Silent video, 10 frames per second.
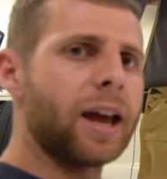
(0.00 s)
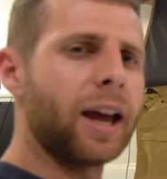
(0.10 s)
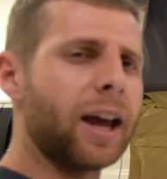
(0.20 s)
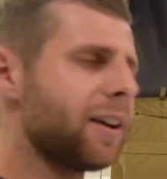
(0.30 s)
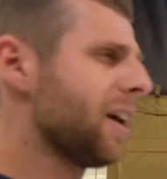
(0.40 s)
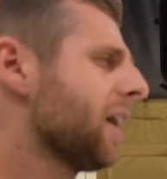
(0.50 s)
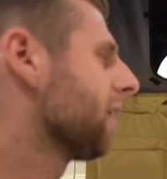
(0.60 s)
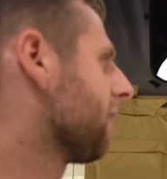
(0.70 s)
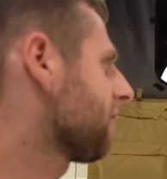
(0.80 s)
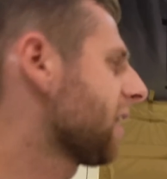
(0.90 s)
And
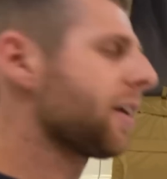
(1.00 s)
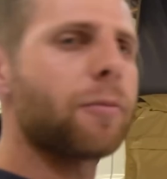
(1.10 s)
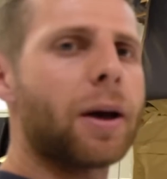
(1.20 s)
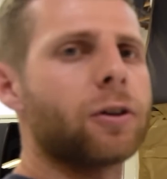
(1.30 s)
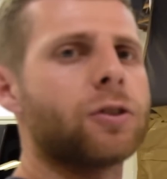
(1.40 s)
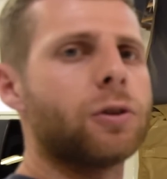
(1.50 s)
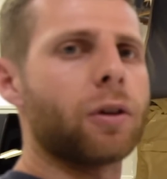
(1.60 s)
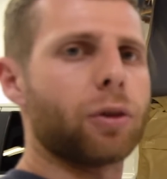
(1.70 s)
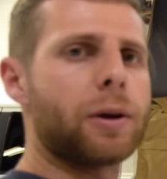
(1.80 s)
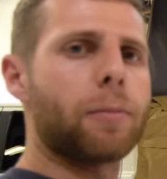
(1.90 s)
they say it's about a 2
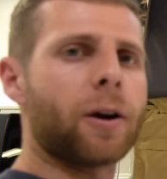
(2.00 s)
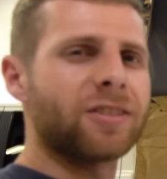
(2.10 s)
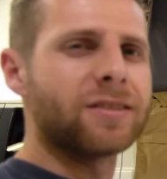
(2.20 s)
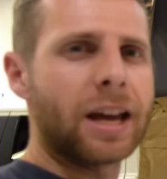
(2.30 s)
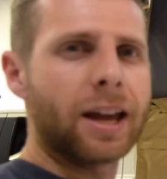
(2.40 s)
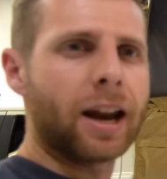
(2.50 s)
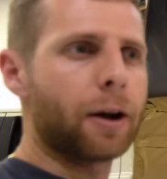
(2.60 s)
to 3 person tent.